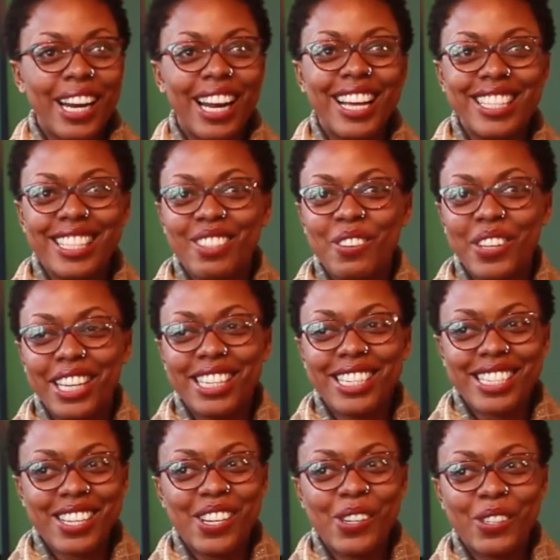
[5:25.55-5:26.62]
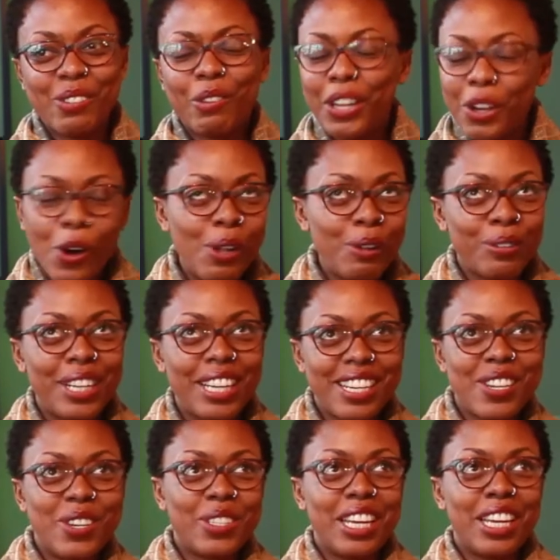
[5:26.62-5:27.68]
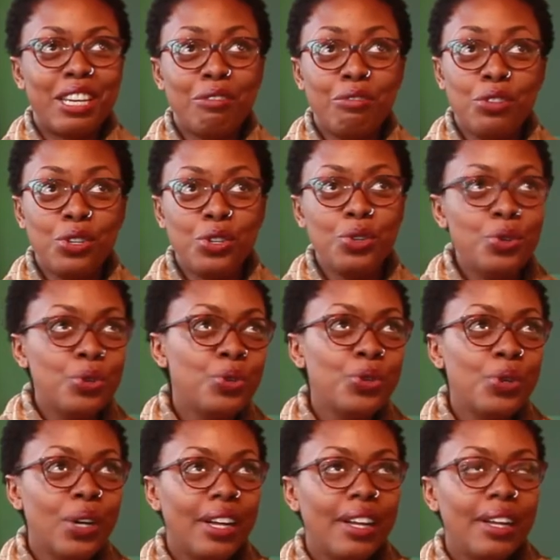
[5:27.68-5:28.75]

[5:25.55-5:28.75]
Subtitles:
has it figured out, and if you